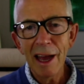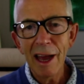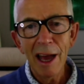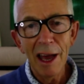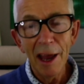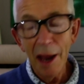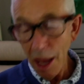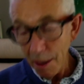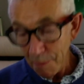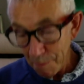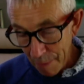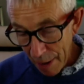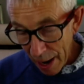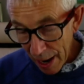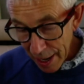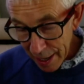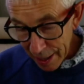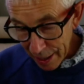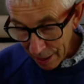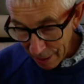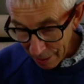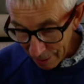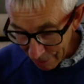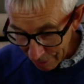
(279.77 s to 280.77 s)
and
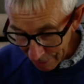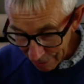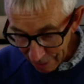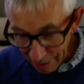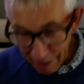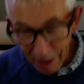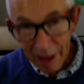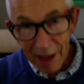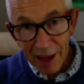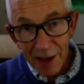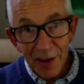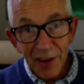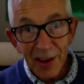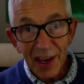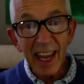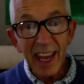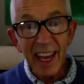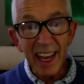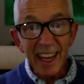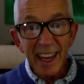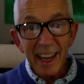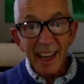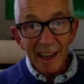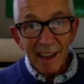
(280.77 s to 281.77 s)
my
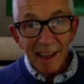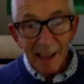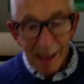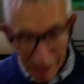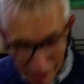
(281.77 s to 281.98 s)
knee,